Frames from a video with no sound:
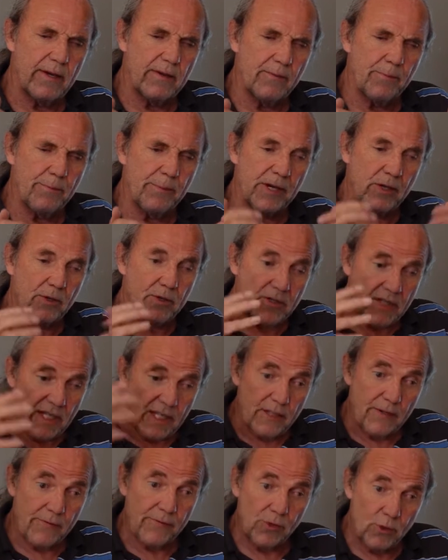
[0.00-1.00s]
because in
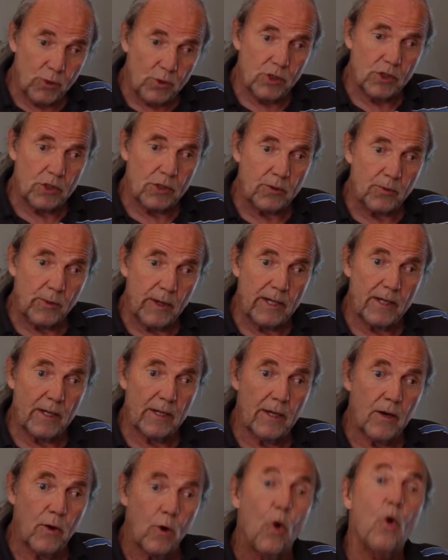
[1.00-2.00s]
the future, when
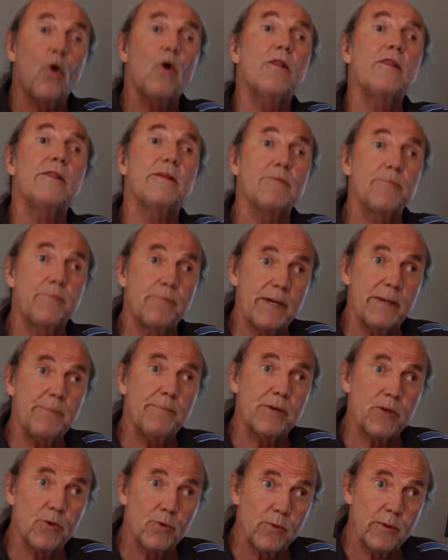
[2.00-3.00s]
all the people
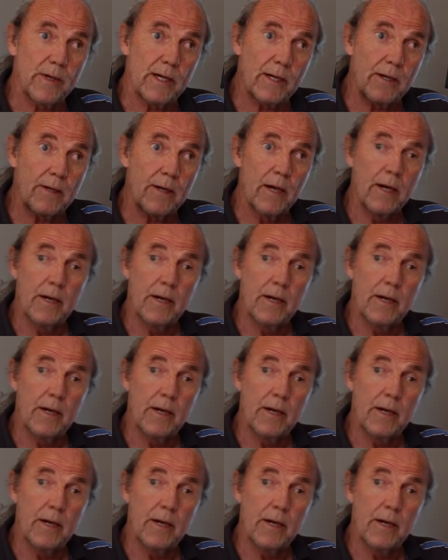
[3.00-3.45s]
who were